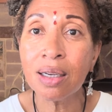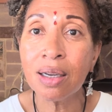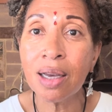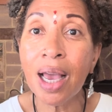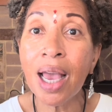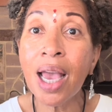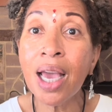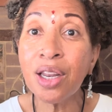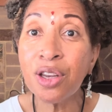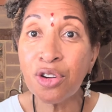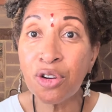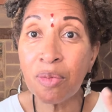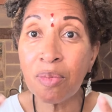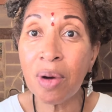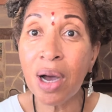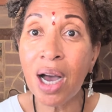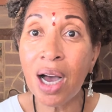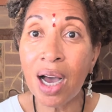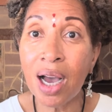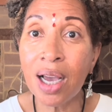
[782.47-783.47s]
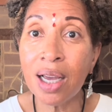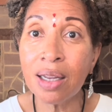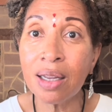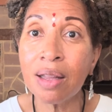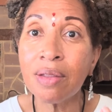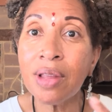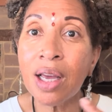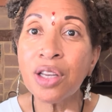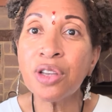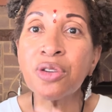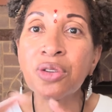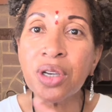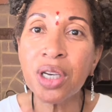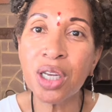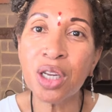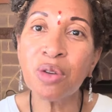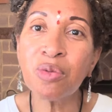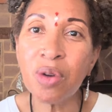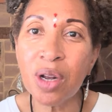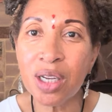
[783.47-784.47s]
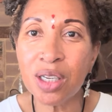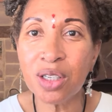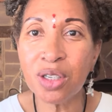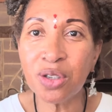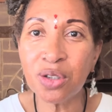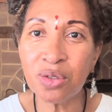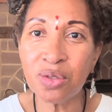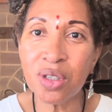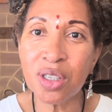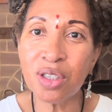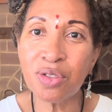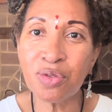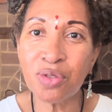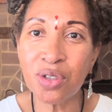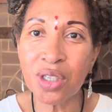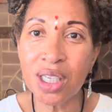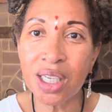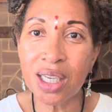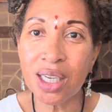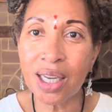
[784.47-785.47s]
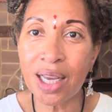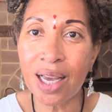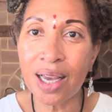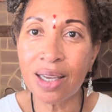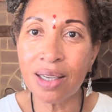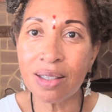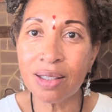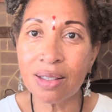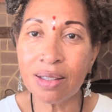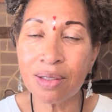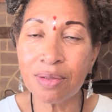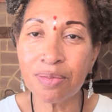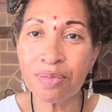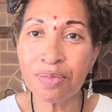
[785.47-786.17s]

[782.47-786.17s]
and your mind that you're getting ready to do this for 10 days.